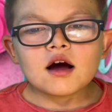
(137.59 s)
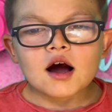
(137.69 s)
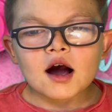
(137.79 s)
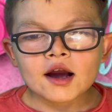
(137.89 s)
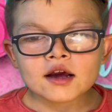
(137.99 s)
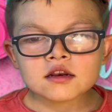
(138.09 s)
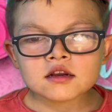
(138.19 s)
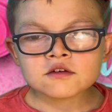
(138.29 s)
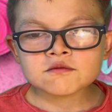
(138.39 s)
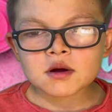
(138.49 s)
I
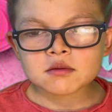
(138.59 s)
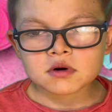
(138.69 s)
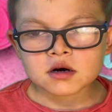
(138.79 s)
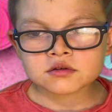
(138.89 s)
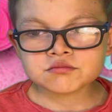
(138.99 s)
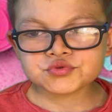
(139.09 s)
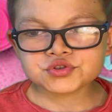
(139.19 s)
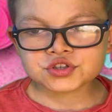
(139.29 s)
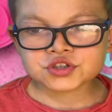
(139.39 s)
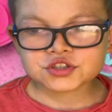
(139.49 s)
love my mom.
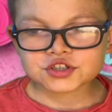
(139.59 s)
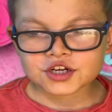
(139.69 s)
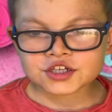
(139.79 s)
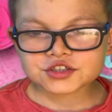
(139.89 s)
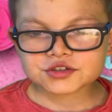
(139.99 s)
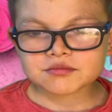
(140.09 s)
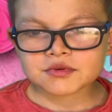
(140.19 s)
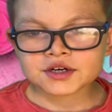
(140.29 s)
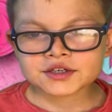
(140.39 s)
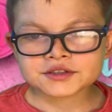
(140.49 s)
She changed
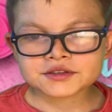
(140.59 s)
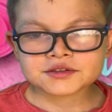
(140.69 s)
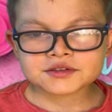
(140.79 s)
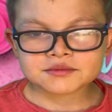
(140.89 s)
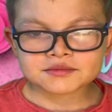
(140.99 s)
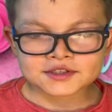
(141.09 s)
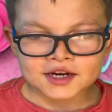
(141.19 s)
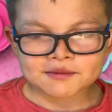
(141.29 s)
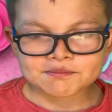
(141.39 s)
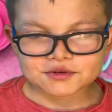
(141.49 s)
my
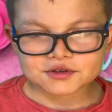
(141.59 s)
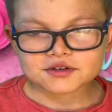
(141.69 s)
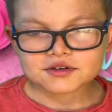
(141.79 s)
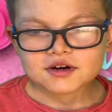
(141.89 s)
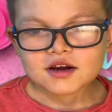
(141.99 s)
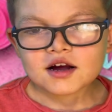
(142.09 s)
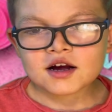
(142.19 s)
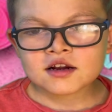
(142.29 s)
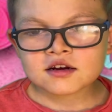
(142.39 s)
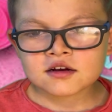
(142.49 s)
diaper.
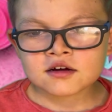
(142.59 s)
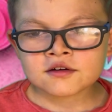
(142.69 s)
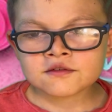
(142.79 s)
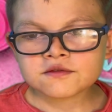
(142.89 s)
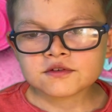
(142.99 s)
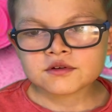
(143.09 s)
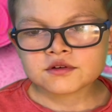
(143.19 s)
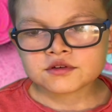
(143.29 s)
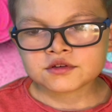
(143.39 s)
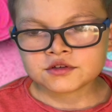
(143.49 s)
I love
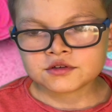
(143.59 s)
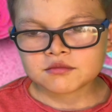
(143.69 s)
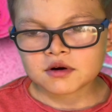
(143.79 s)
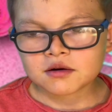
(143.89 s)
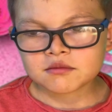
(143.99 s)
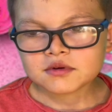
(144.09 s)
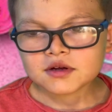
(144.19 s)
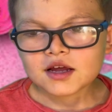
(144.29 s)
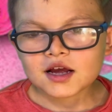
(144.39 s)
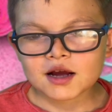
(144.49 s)
you, mom.
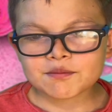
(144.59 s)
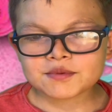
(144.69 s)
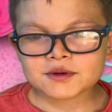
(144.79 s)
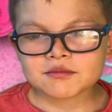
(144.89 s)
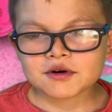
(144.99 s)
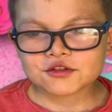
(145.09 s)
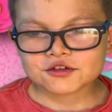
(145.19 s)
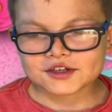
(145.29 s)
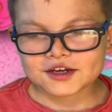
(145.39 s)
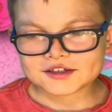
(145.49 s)
Happy Mother
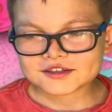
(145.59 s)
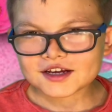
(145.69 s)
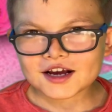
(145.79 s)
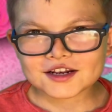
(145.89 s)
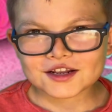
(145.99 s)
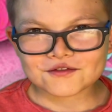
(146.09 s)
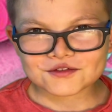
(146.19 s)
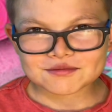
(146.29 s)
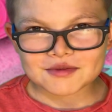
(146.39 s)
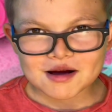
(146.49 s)
Days. I love you,
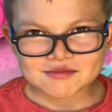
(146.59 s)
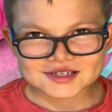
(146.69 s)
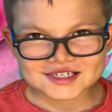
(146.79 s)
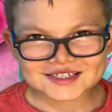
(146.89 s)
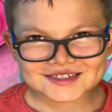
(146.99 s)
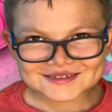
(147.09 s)
Mommy.